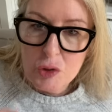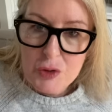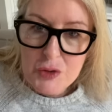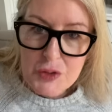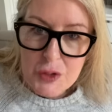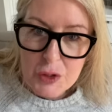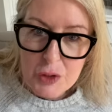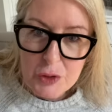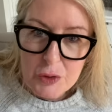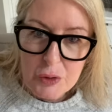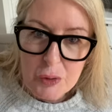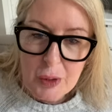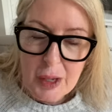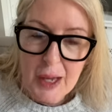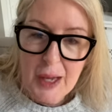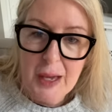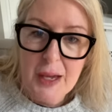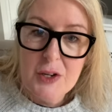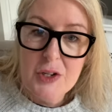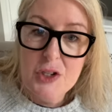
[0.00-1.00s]
it's a good
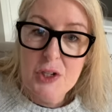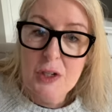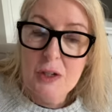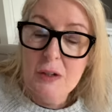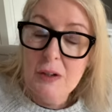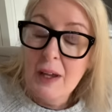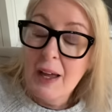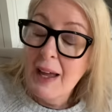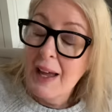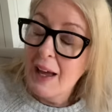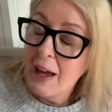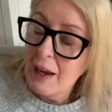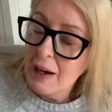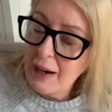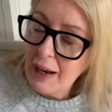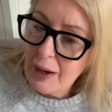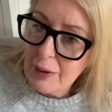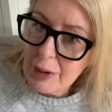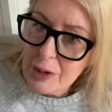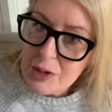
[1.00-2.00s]
occasion,
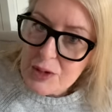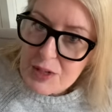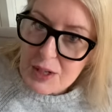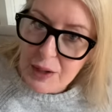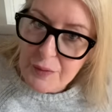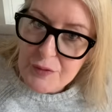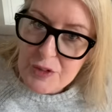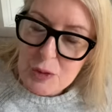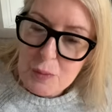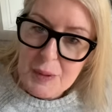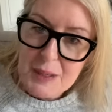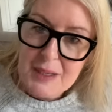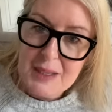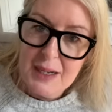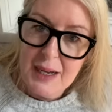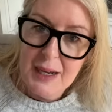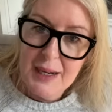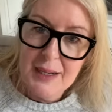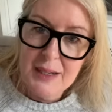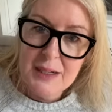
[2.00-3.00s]
allow yourself to be
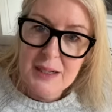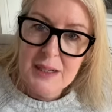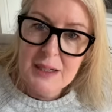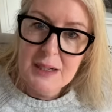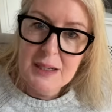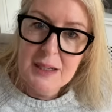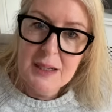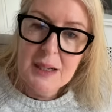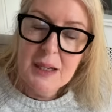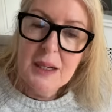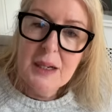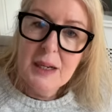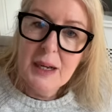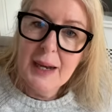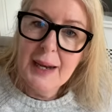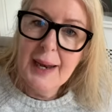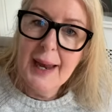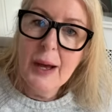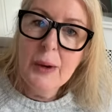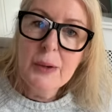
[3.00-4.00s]
sad,
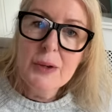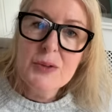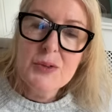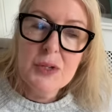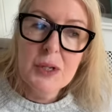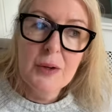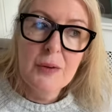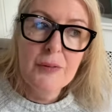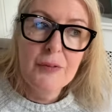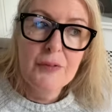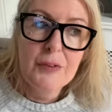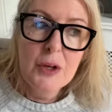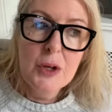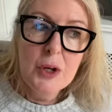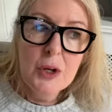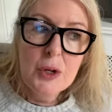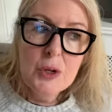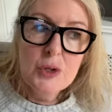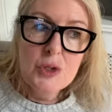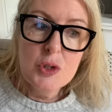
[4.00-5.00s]
allow yourself
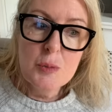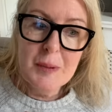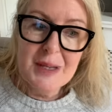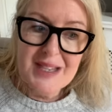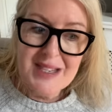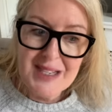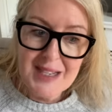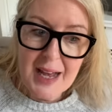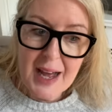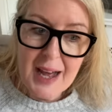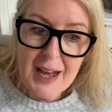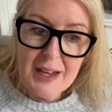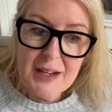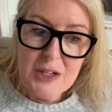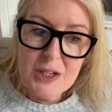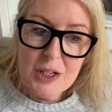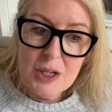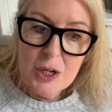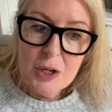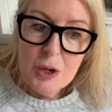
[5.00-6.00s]
to be
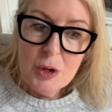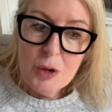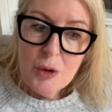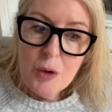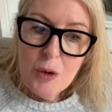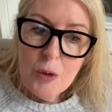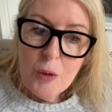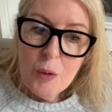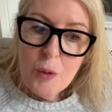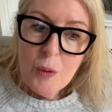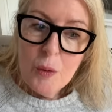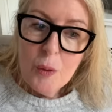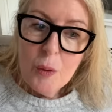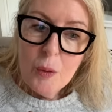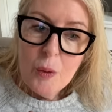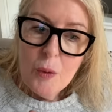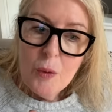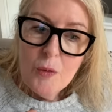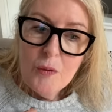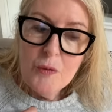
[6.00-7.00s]
sad
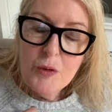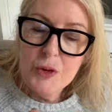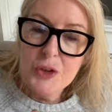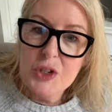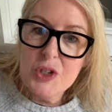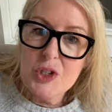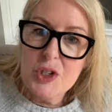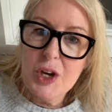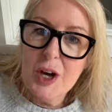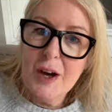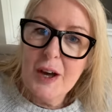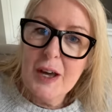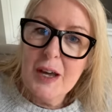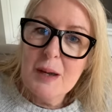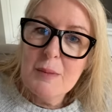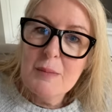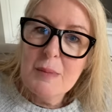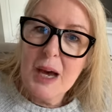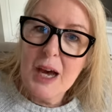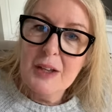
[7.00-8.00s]
for the
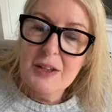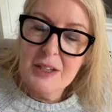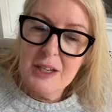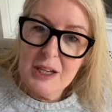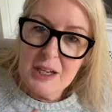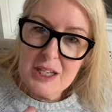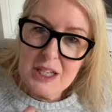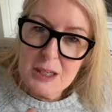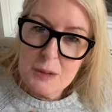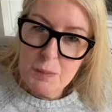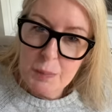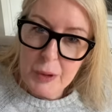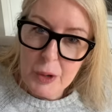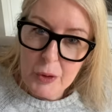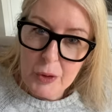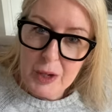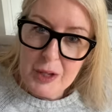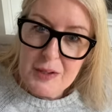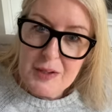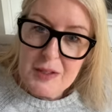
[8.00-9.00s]
time and the
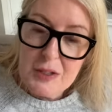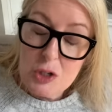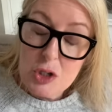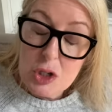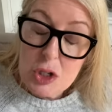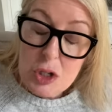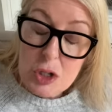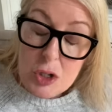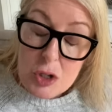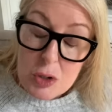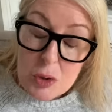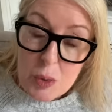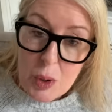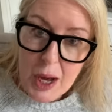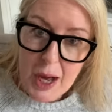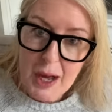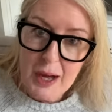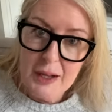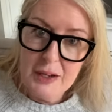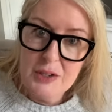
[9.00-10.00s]
experience that you
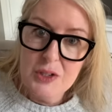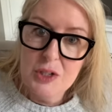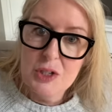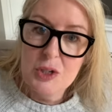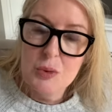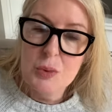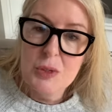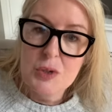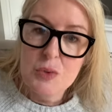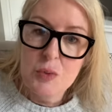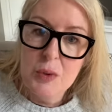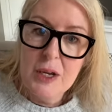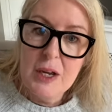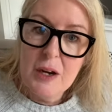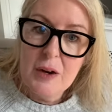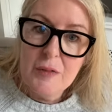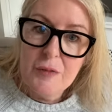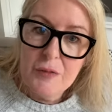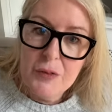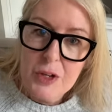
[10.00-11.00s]
had that was
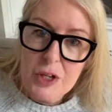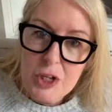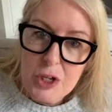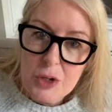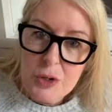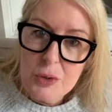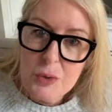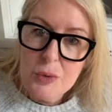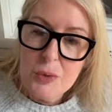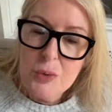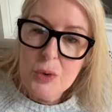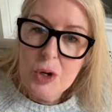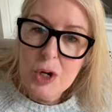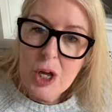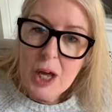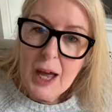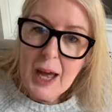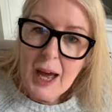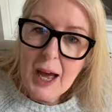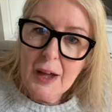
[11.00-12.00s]
real for you
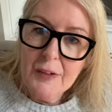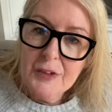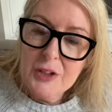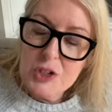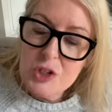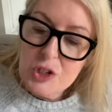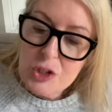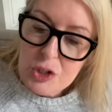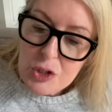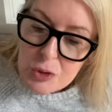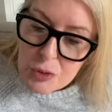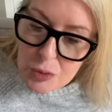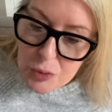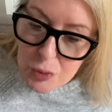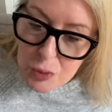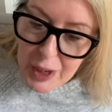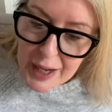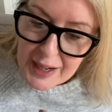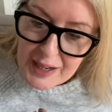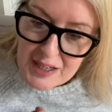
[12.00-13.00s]
and that
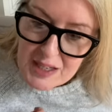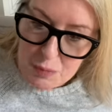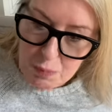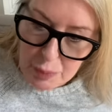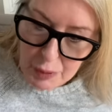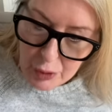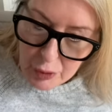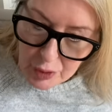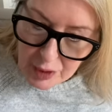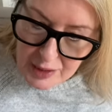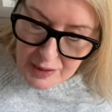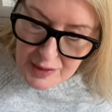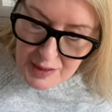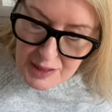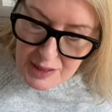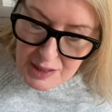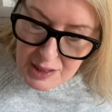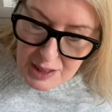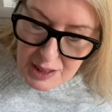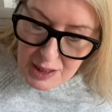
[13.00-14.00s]
you
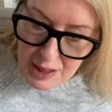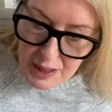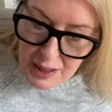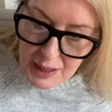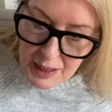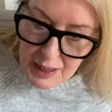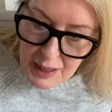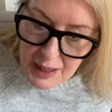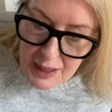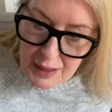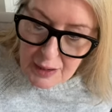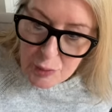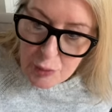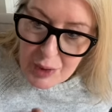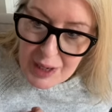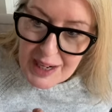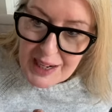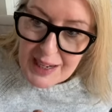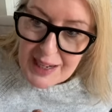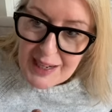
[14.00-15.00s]
experienced in a
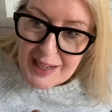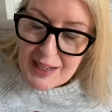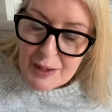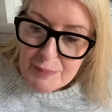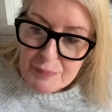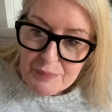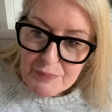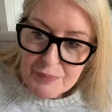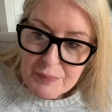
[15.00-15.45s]
really